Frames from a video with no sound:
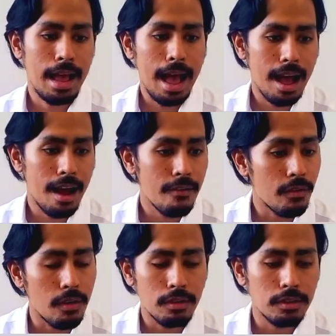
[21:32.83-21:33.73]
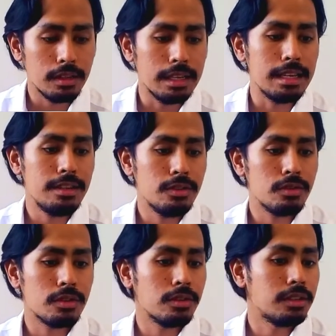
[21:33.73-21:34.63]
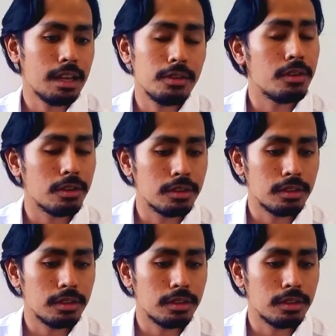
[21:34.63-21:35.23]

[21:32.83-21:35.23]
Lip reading: have on the intercellular